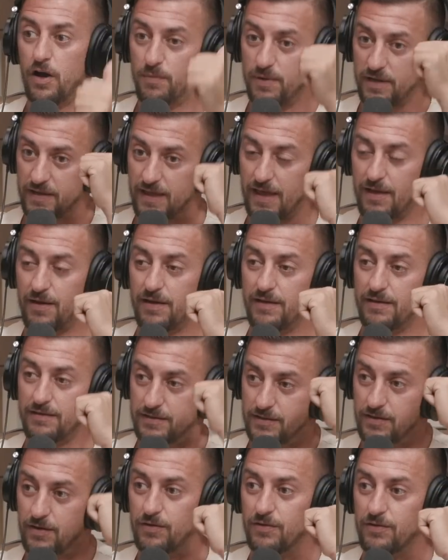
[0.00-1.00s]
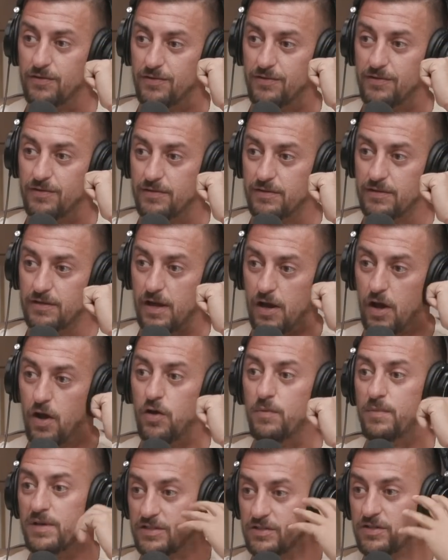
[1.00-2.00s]
that
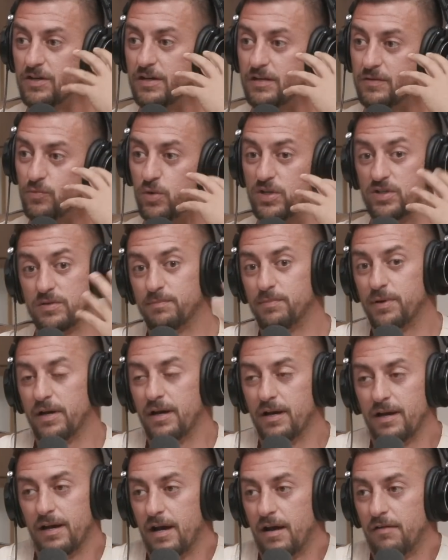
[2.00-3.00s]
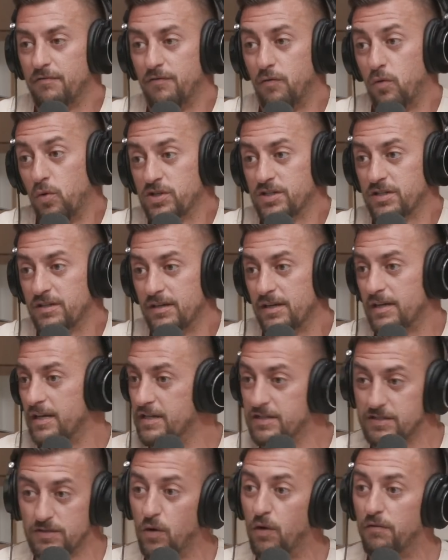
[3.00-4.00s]
home is good, but unfortunately
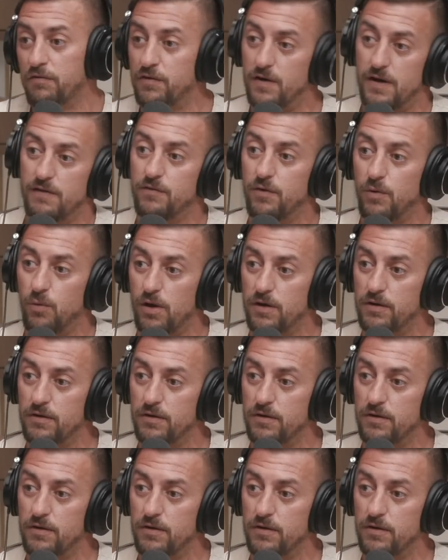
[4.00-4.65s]
it's not for everyone.